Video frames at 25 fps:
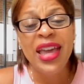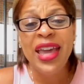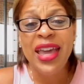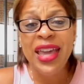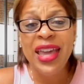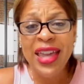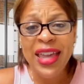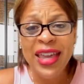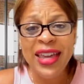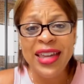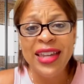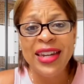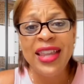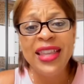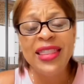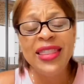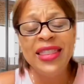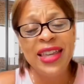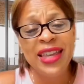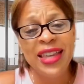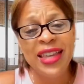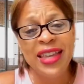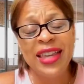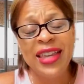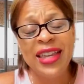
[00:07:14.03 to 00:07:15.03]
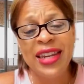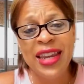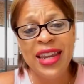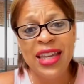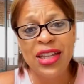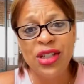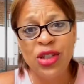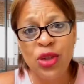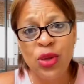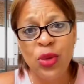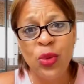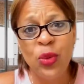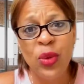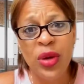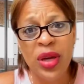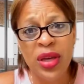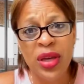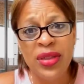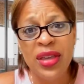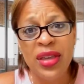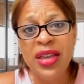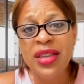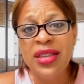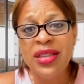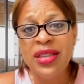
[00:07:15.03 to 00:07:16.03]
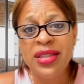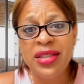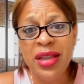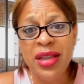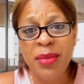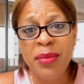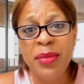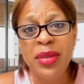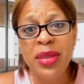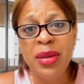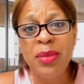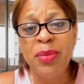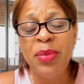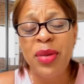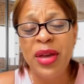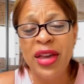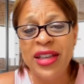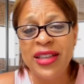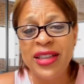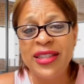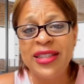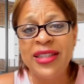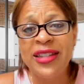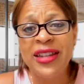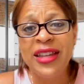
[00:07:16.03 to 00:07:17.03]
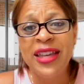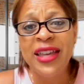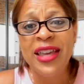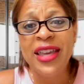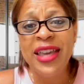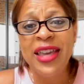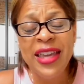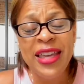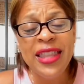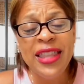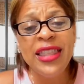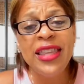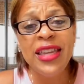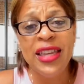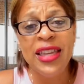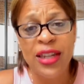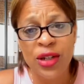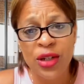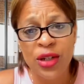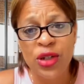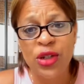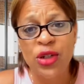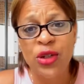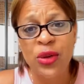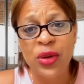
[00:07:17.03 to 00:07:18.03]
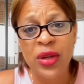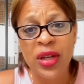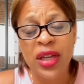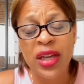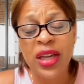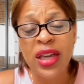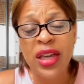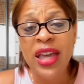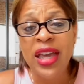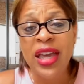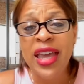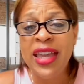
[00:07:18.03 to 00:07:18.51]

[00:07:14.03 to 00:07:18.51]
And they can connect you with some of the best in the industry,